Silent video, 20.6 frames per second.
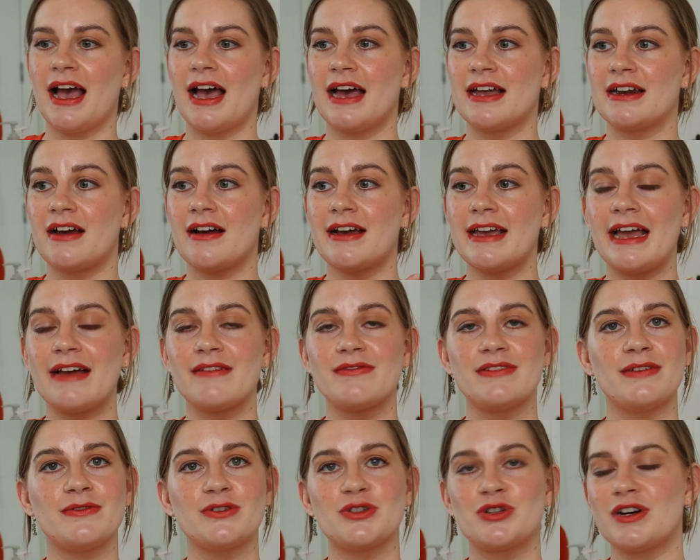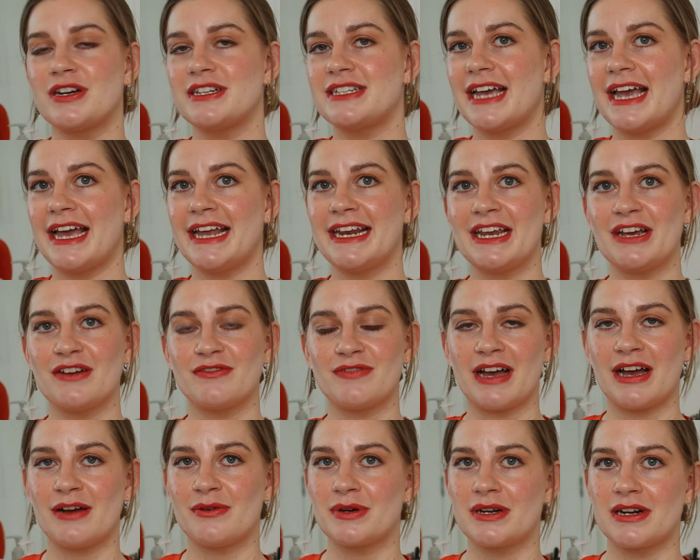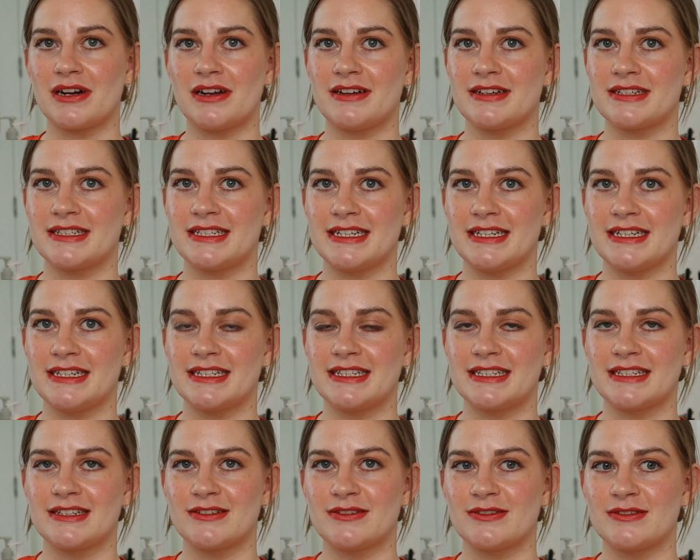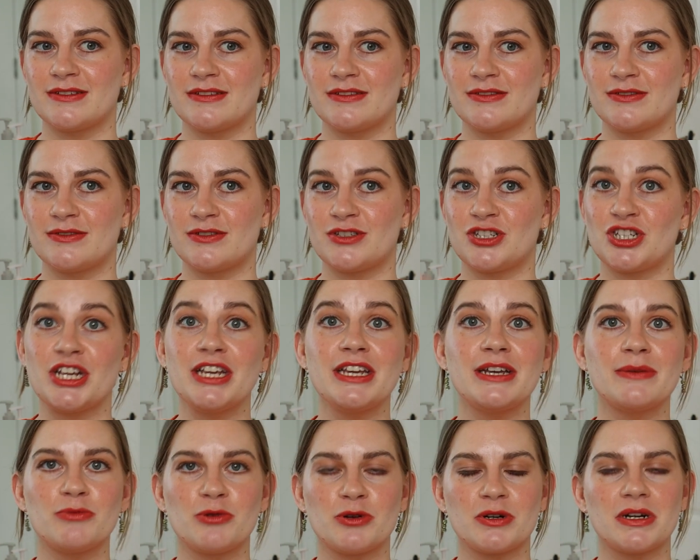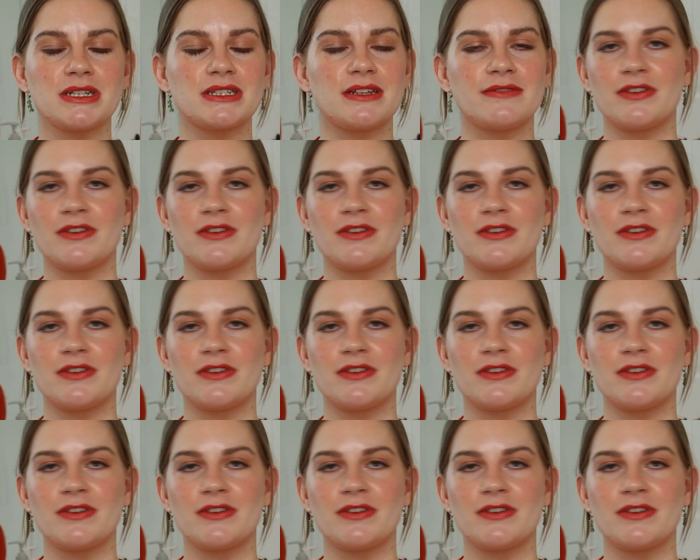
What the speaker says: And I have never tried any of Hourglass's cheek products.